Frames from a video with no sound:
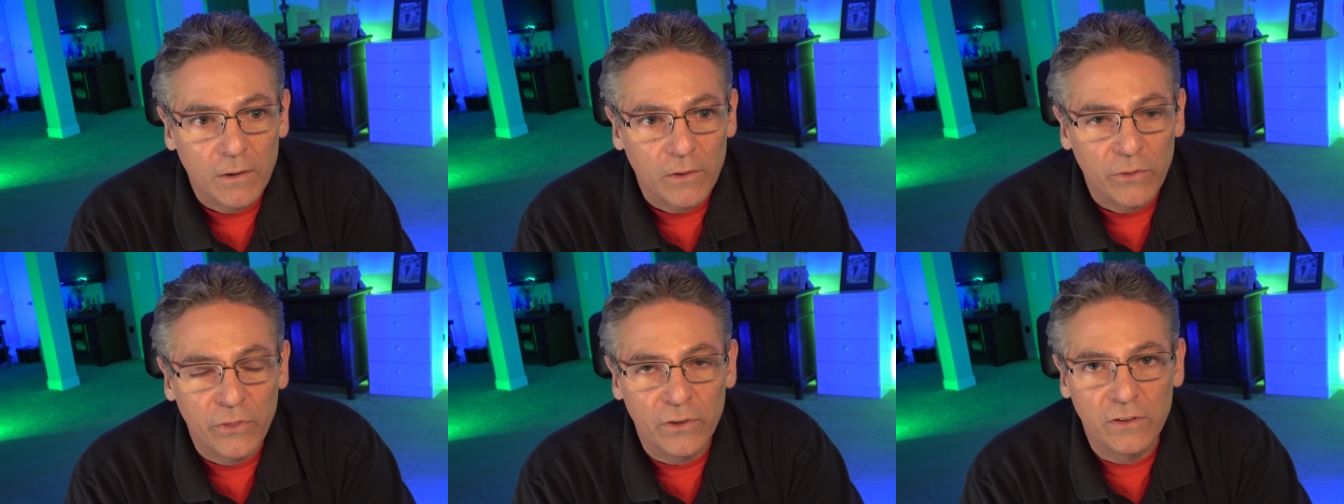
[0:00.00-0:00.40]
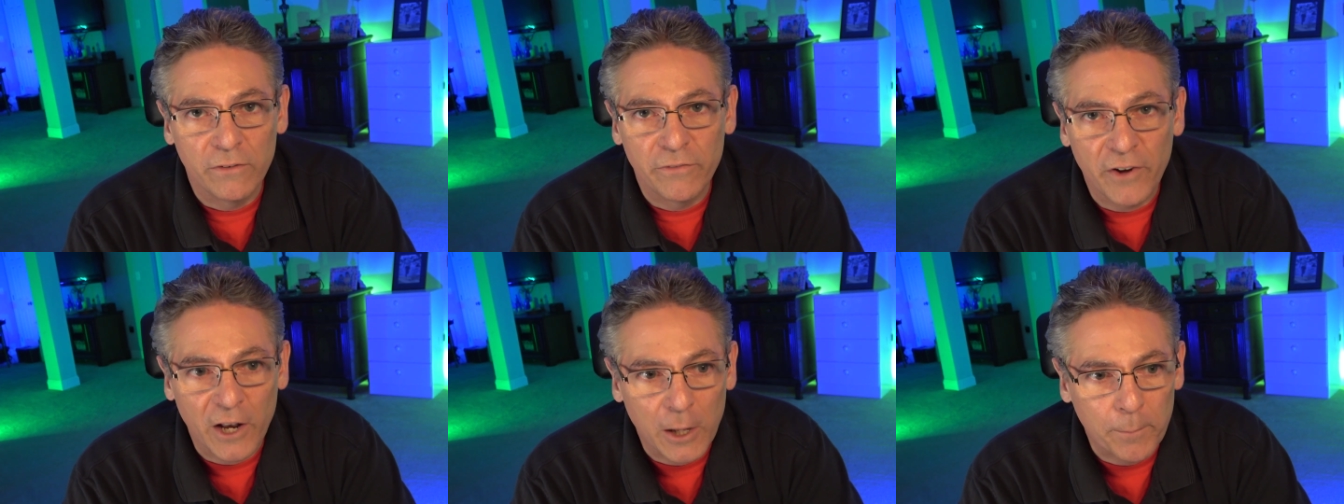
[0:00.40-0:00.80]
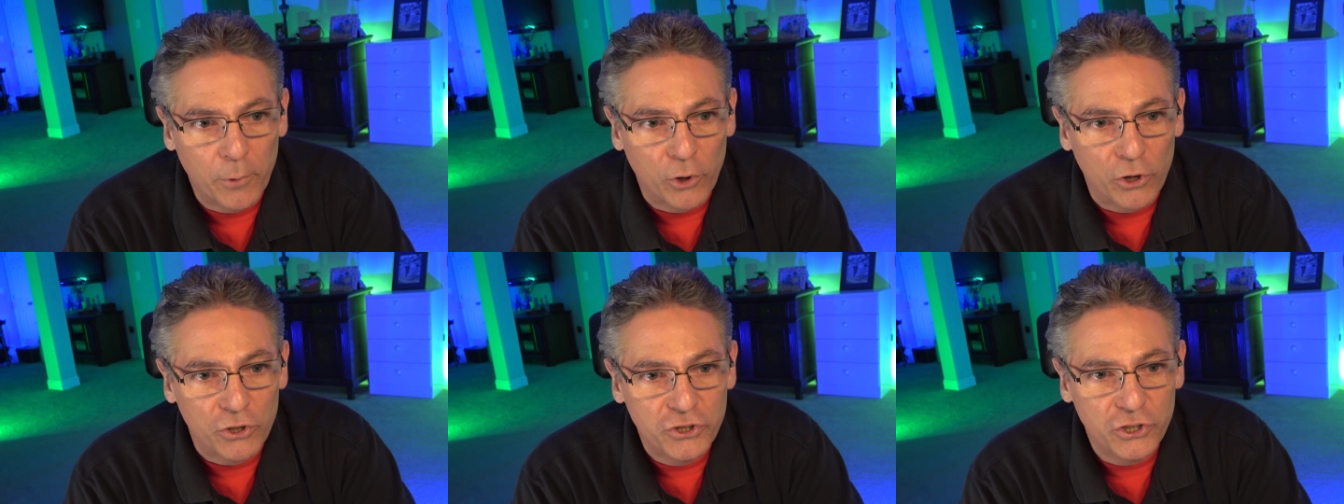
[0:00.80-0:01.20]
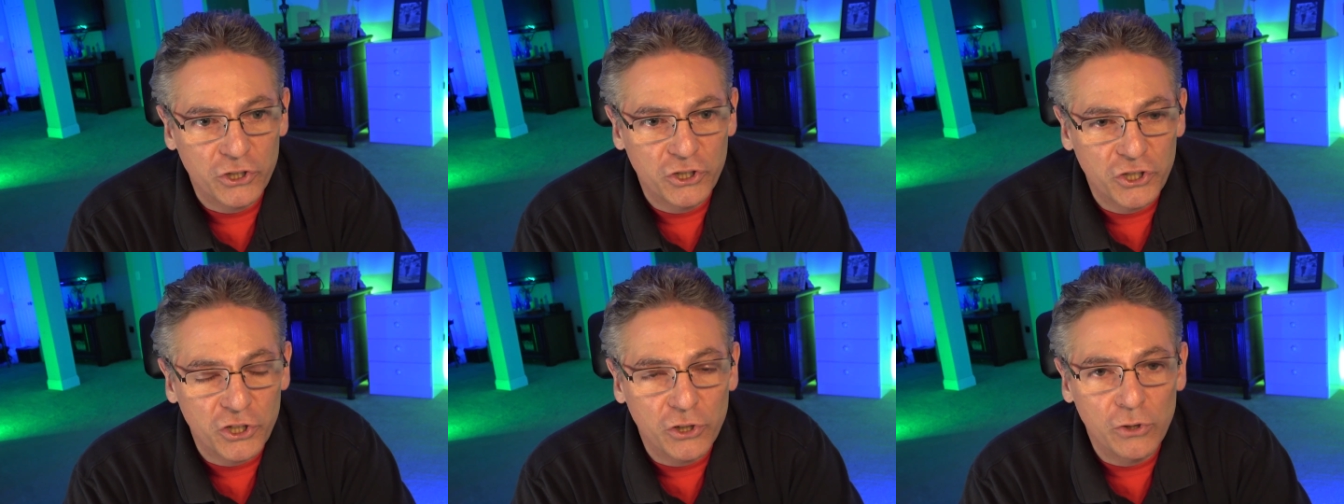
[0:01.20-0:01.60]
the developer should
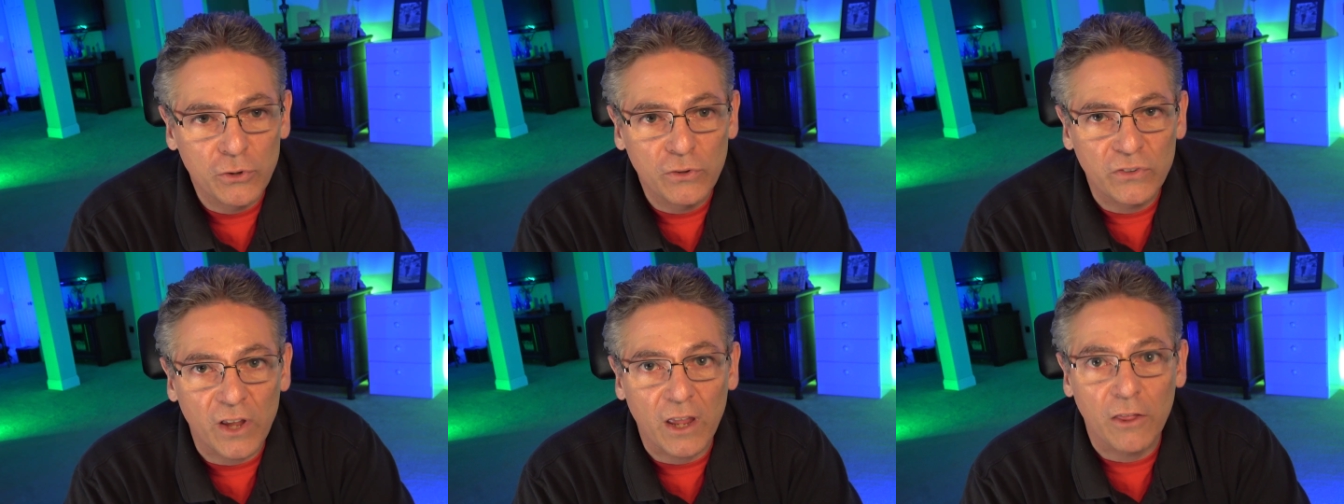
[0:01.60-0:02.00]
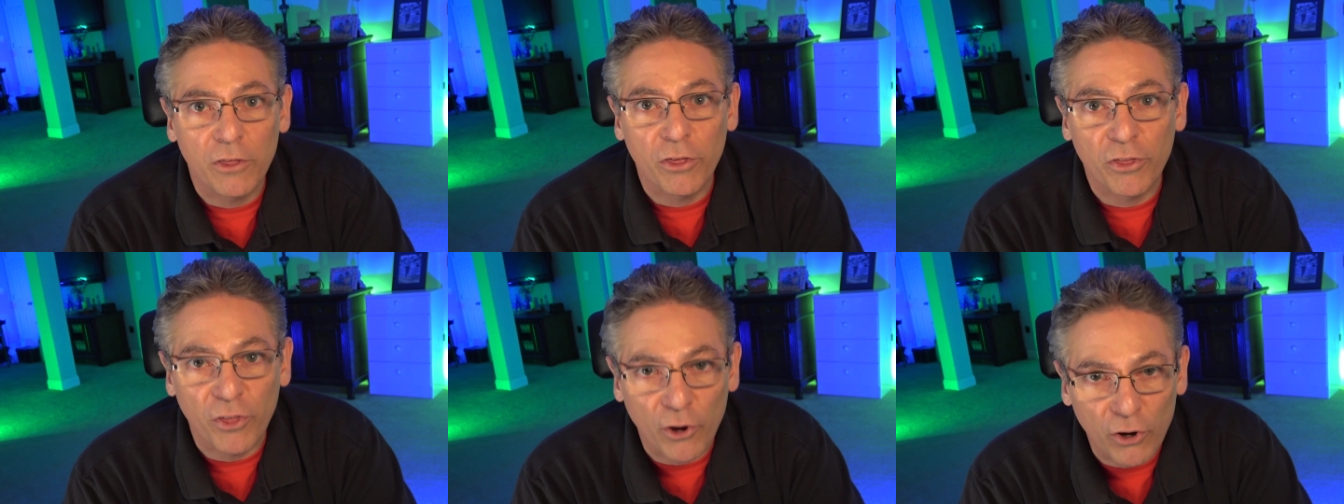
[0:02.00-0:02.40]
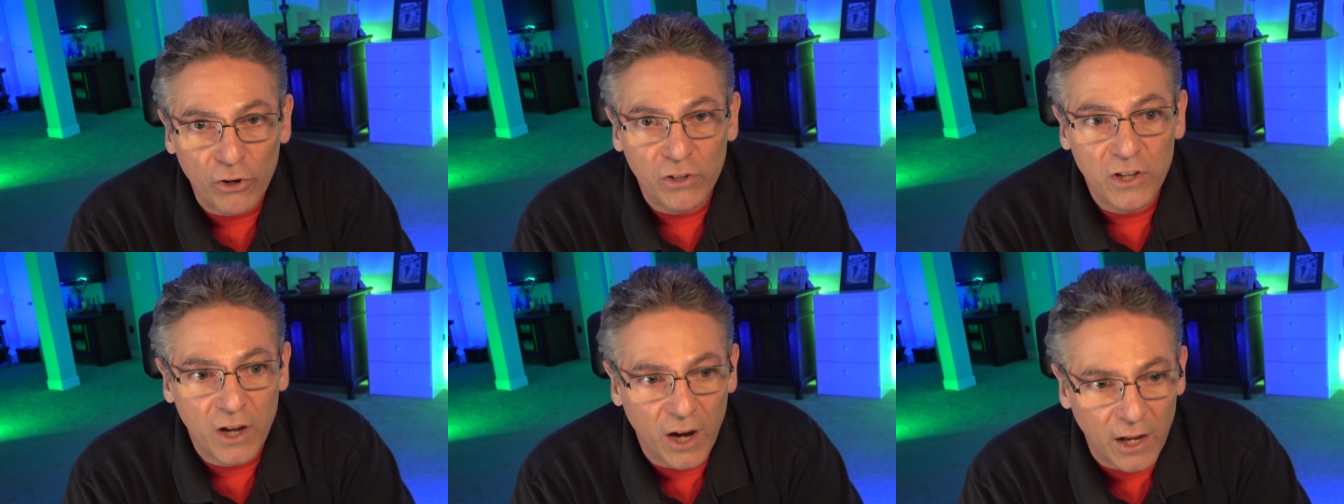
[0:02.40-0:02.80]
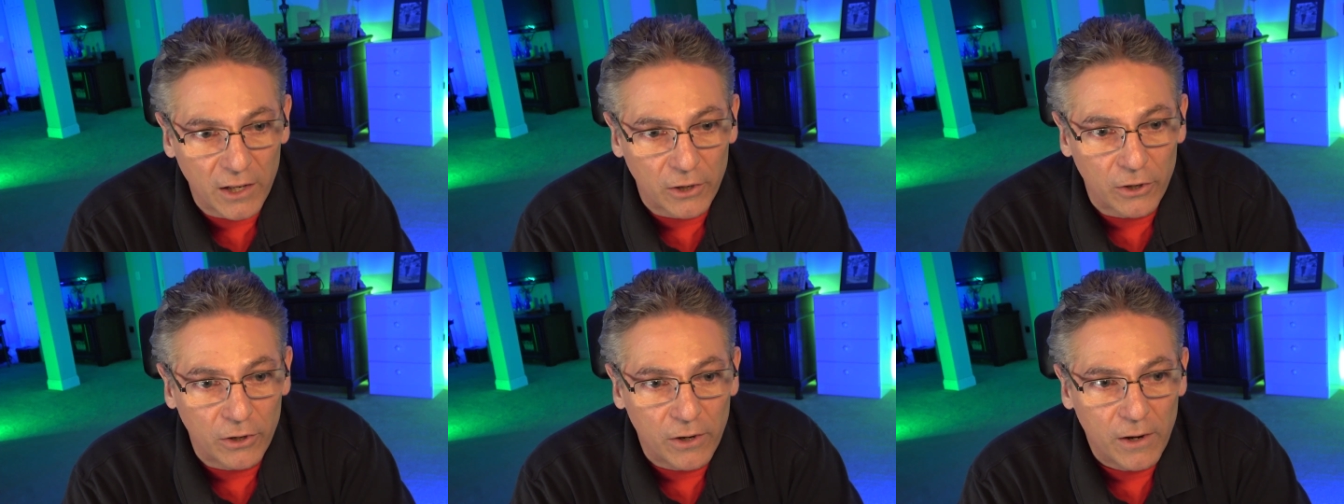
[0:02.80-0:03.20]
choose a third
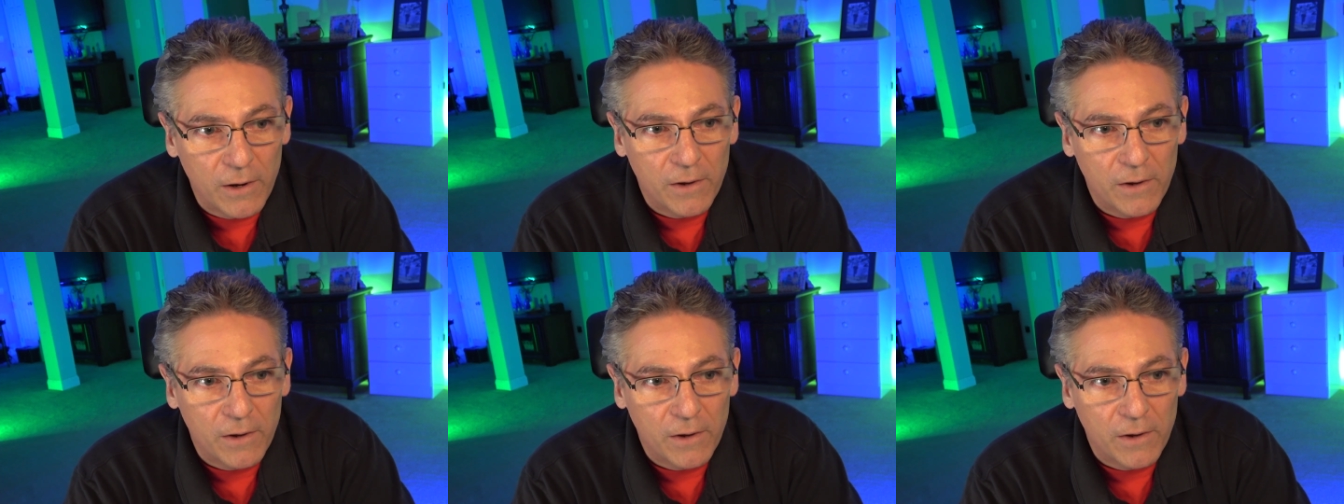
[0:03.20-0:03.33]
color